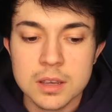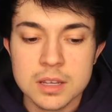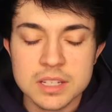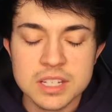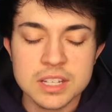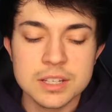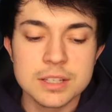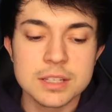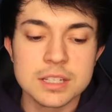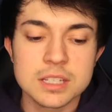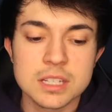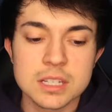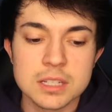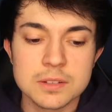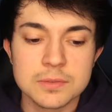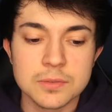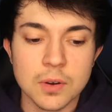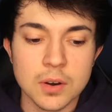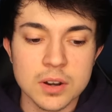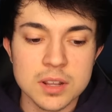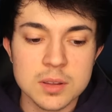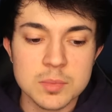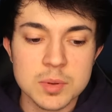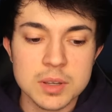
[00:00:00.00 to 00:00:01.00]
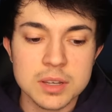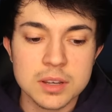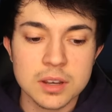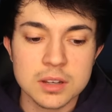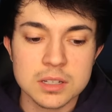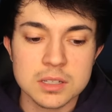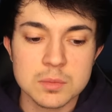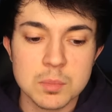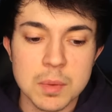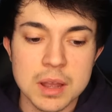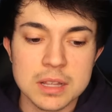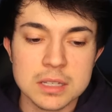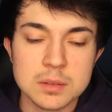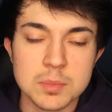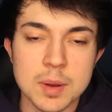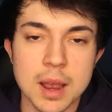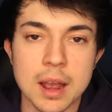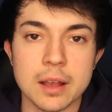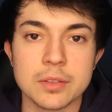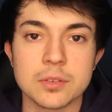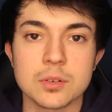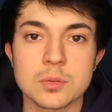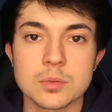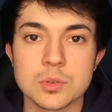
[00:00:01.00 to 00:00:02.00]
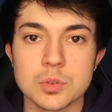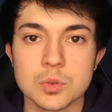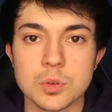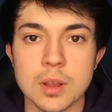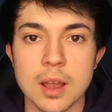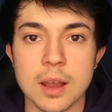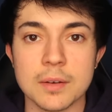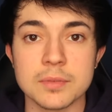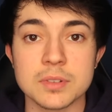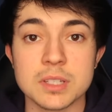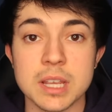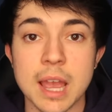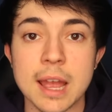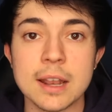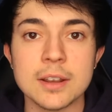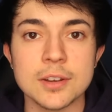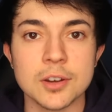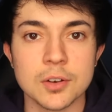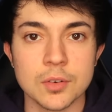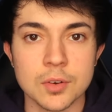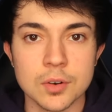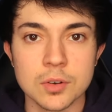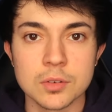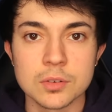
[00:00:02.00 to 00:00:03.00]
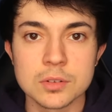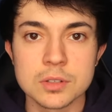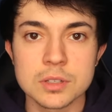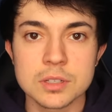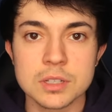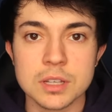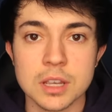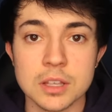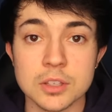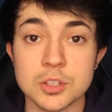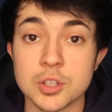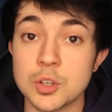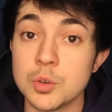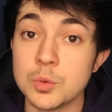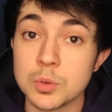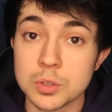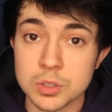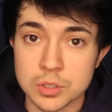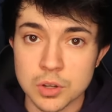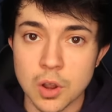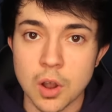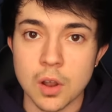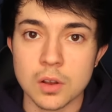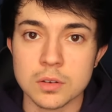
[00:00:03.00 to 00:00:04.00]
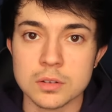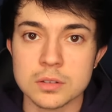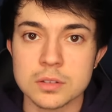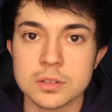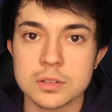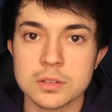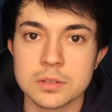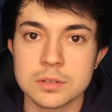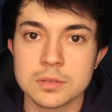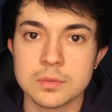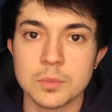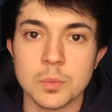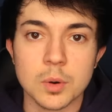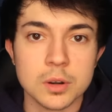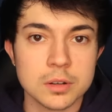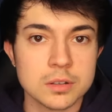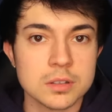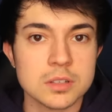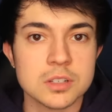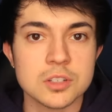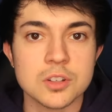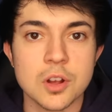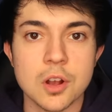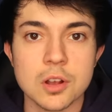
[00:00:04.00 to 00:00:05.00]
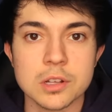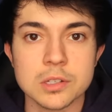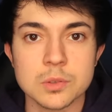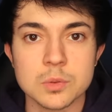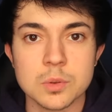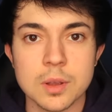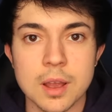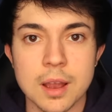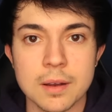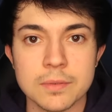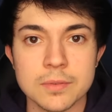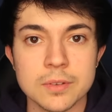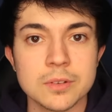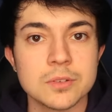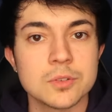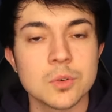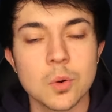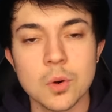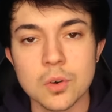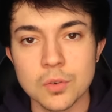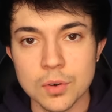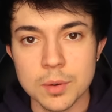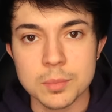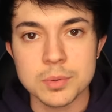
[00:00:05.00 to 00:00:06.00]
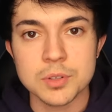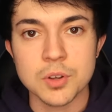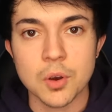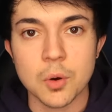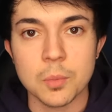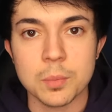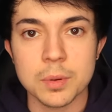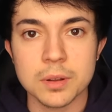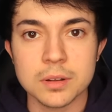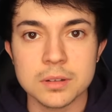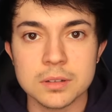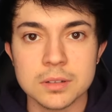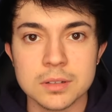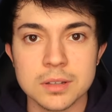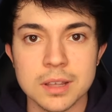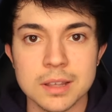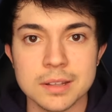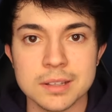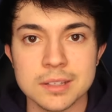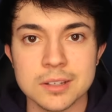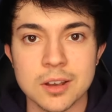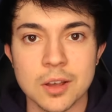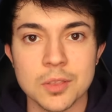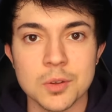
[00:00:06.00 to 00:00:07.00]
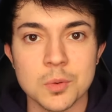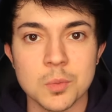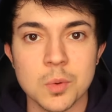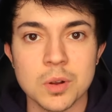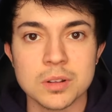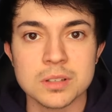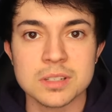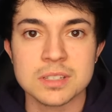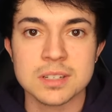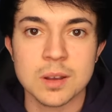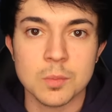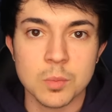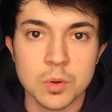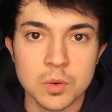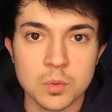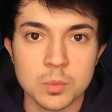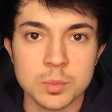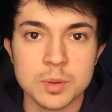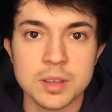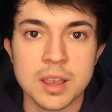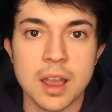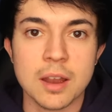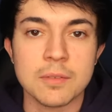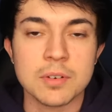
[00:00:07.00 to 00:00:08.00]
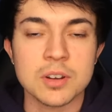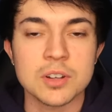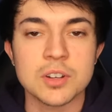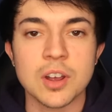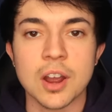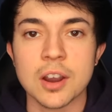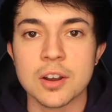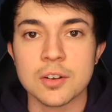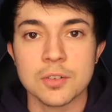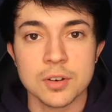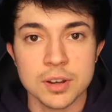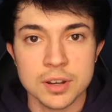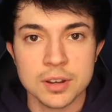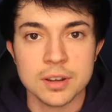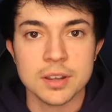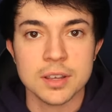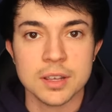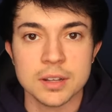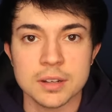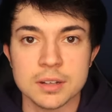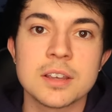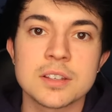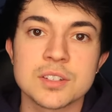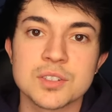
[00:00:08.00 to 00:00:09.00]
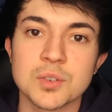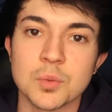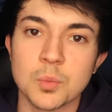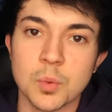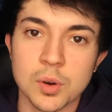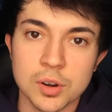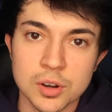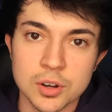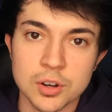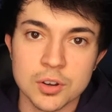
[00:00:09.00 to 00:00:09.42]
See, this is funny because men's bathrooms will have ten urinals and two stalls. One of the stalls will have the door ripped open, and the other one someone will be having diarrhea in. So what are